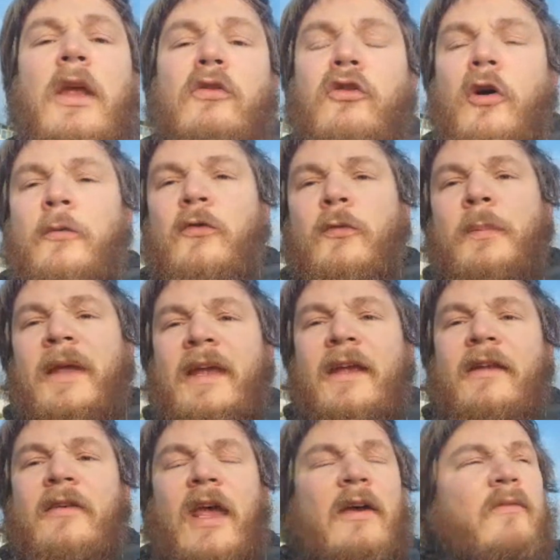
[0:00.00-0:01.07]
that. Top
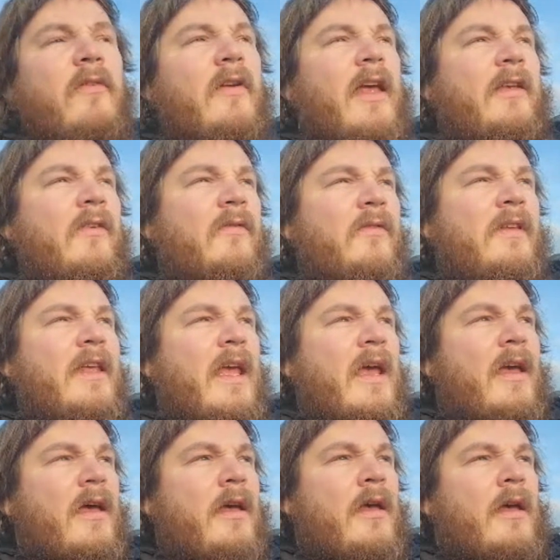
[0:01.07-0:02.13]
speeds as of
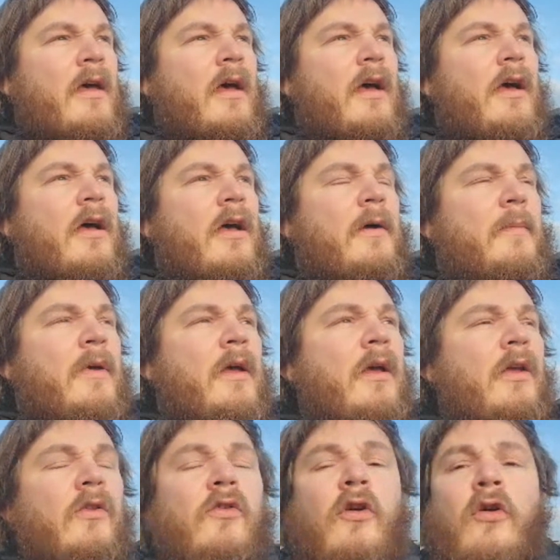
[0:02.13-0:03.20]
yet. Um,
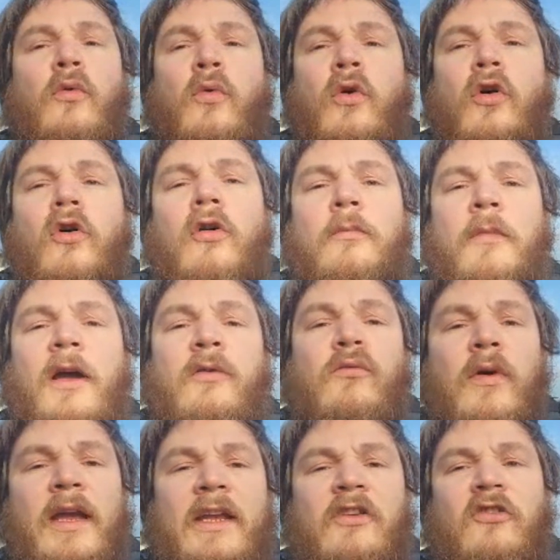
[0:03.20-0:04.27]
so on my
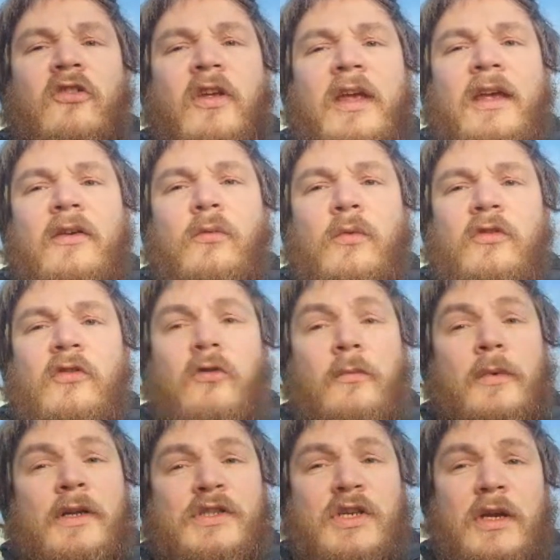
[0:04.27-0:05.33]
range test, which is on
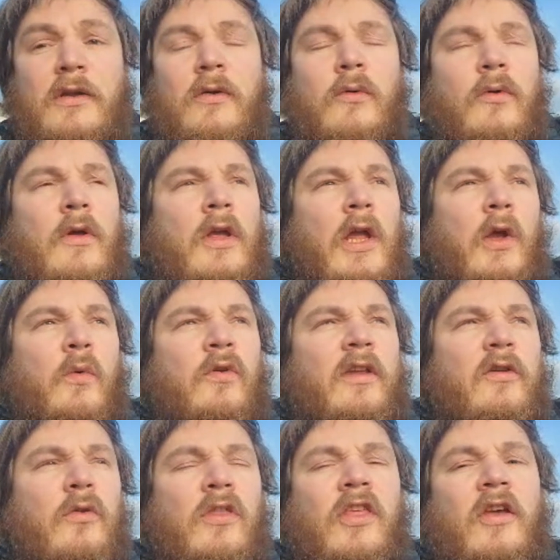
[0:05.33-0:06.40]
my channel, we did
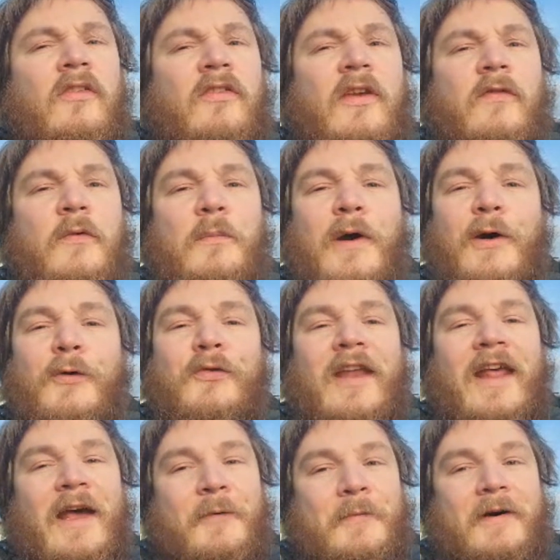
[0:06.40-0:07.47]
do 37 miles an
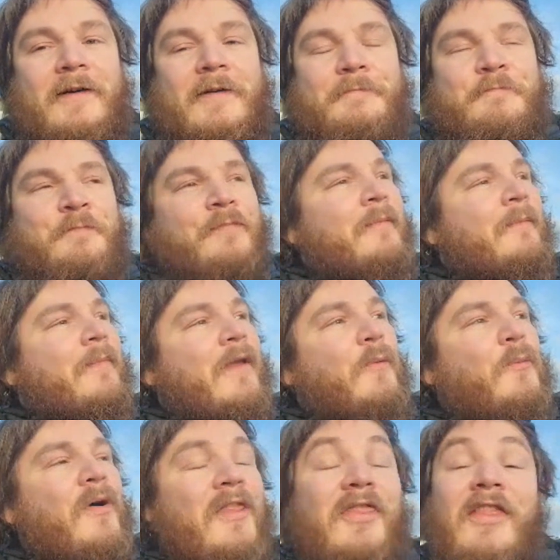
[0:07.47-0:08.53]
hour.
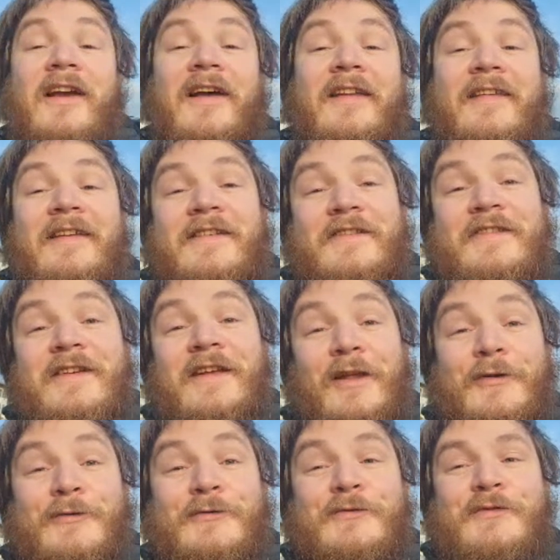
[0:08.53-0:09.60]
One thing I didn't
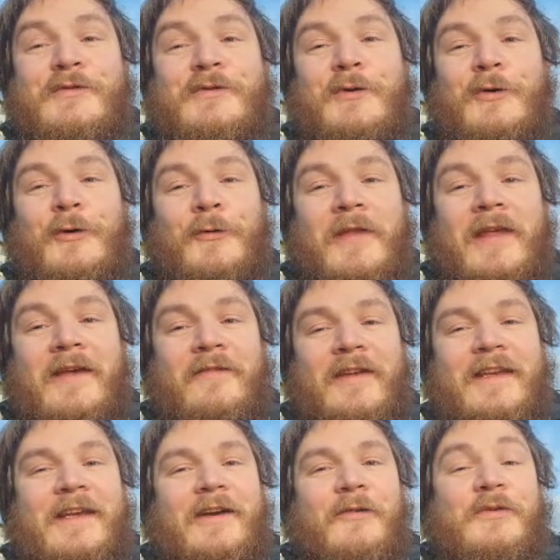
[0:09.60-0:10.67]
disclose on that
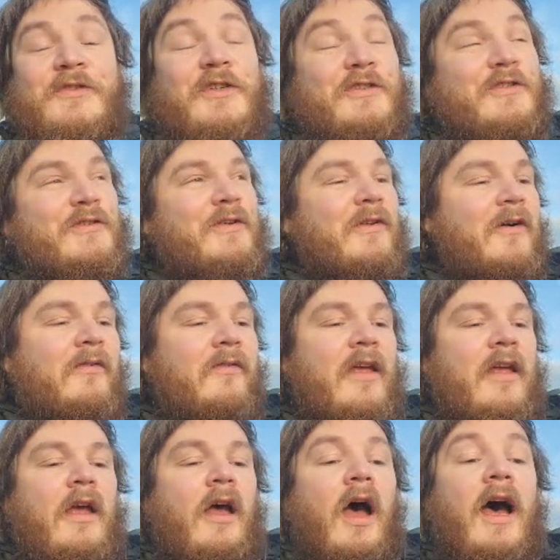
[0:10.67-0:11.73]
video, which I should have,
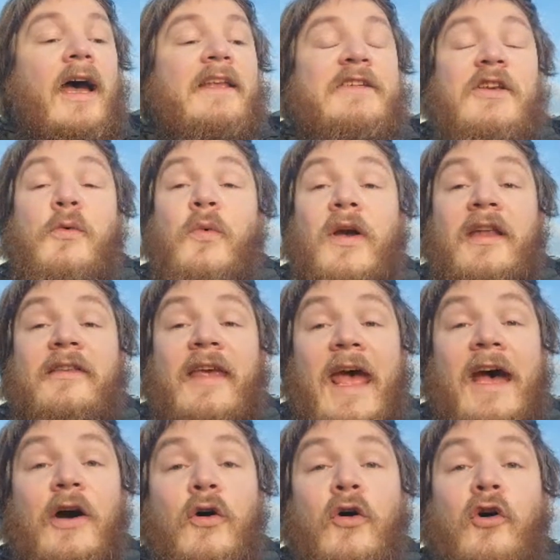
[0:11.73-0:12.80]
I actually went
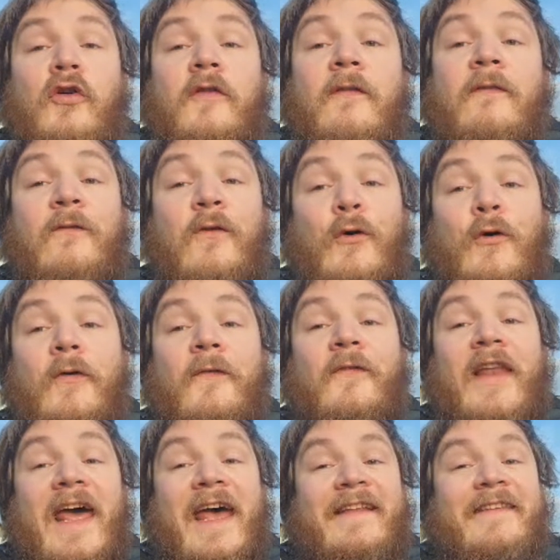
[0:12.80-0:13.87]
out on four
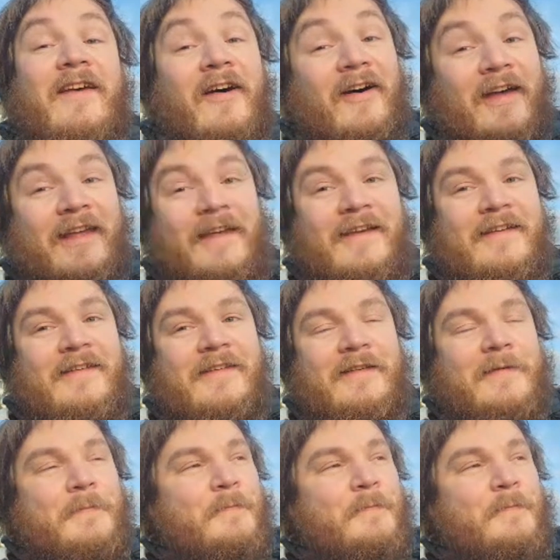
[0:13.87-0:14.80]
flat tyres